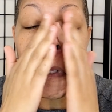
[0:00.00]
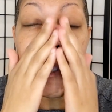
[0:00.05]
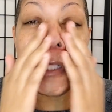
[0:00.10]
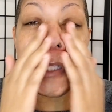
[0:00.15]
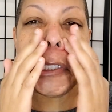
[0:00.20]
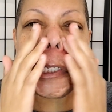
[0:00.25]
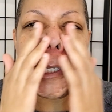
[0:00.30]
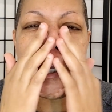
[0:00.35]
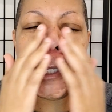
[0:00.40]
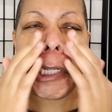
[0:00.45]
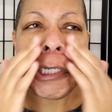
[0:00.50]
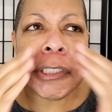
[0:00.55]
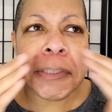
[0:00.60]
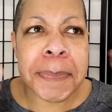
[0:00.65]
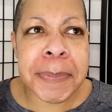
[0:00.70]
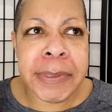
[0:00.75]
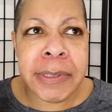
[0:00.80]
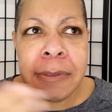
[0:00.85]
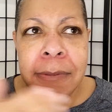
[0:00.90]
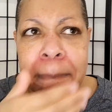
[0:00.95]
And then you got to
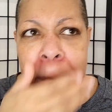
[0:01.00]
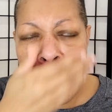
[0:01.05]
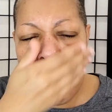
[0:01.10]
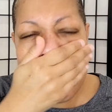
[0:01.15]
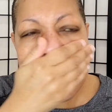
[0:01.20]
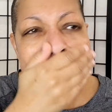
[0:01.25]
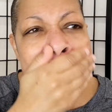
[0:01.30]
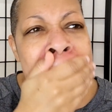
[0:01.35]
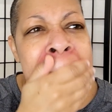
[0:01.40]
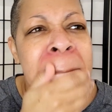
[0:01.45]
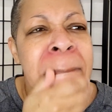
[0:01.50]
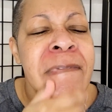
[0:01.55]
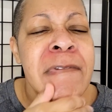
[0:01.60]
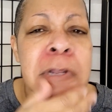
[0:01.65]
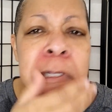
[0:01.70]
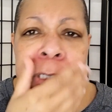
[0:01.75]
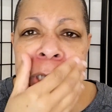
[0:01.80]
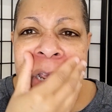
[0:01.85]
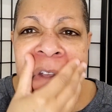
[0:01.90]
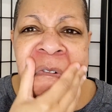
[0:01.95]
spend, you
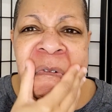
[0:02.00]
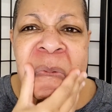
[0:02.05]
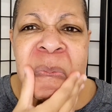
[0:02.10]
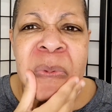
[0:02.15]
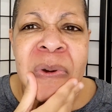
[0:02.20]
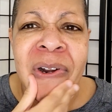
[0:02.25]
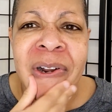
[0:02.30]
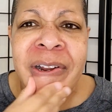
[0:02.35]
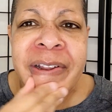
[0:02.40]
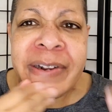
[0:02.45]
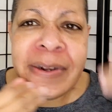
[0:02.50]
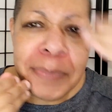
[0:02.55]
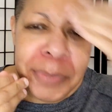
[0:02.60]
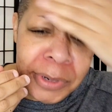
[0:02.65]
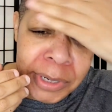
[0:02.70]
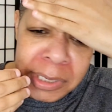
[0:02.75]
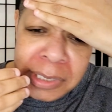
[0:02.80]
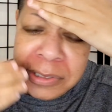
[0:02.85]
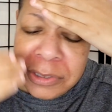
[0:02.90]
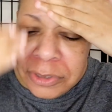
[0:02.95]
know, time for parking. The
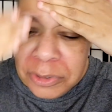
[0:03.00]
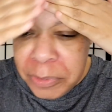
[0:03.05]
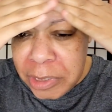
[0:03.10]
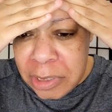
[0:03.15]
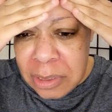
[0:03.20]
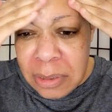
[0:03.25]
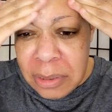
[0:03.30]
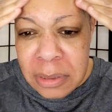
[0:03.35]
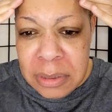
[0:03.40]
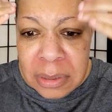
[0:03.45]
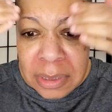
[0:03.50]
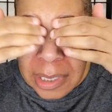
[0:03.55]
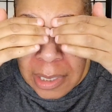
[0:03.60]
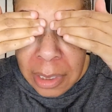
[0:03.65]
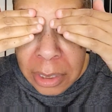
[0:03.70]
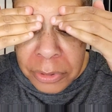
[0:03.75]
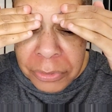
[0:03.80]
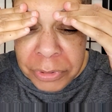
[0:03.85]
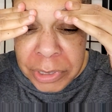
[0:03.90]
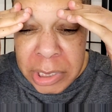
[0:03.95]
parking situation is
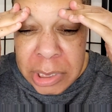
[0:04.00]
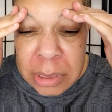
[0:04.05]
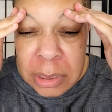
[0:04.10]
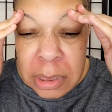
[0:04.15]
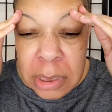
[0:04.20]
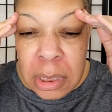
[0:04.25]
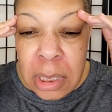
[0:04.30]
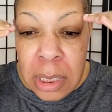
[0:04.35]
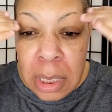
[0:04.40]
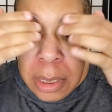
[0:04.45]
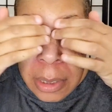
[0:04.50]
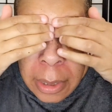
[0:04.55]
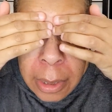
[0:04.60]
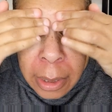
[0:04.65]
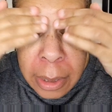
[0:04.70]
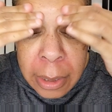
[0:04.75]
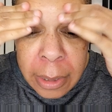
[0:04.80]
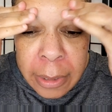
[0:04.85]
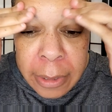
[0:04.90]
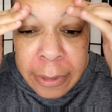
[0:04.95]
kind of crazy.
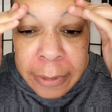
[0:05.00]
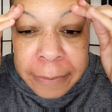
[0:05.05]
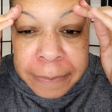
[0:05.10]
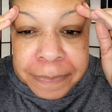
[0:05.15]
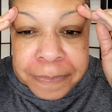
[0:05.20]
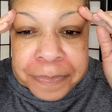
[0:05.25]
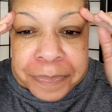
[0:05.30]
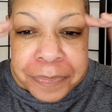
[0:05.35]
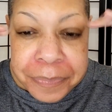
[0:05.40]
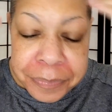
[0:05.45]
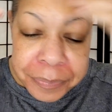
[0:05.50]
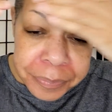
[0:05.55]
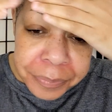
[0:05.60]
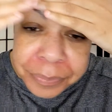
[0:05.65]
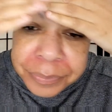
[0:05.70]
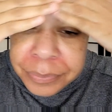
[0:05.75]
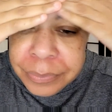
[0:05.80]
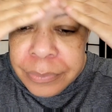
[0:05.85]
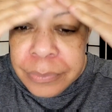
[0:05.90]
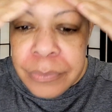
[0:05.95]
Um,
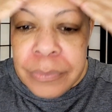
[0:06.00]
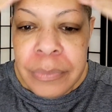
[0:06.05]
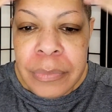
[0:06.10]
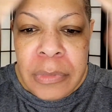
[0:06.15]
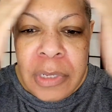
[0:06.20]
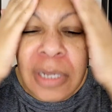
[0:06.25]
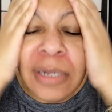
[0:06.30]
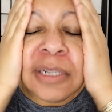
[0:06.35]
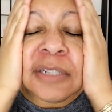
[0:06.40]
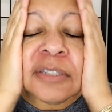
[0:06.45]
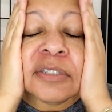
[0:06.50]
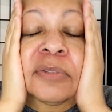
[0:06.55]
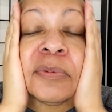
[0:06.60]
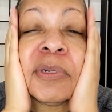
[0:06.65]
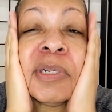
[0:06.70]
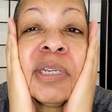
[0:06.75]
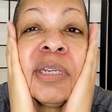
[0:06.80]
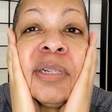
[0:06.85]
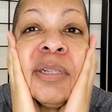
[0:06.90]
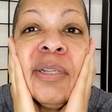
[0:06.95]
unless you
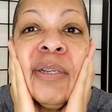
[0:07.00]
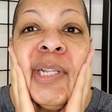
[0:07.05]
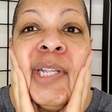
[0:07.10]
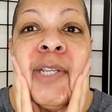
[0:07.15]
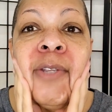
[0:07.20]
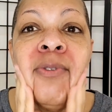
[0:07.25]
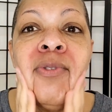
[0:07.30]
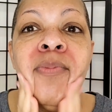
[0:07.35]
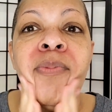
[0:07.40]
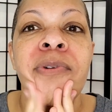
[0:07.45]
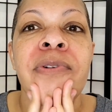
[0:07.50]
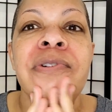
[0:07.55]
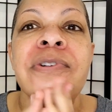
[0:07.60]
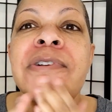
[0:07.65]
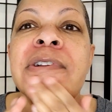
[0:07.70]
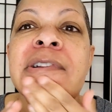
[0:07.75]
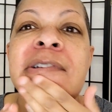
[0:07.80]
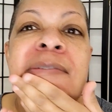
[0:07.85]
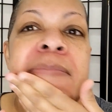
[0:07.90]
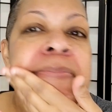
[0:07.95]
want to get there, like, super
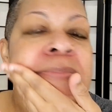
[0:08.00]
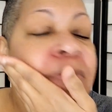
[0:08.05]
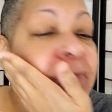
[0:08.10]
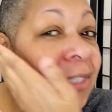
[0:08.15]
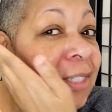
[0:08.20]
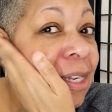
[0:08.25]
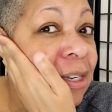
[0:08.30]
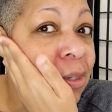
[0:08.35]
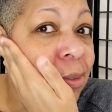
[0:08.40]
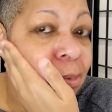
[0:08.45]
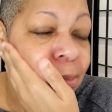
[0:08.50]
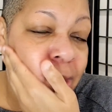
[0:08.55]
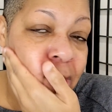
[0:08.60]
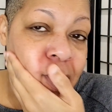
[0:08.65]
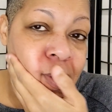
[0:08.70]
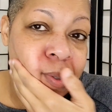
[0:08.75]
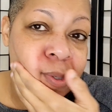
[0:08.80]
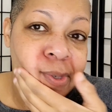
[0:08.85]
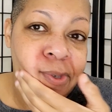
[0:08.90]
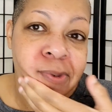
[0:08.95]
early, which I don't want
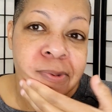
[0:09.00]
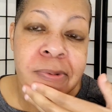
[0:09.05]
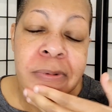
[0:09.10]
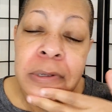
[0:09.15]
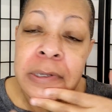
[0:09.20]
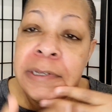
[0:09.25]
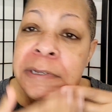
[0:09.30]
to do.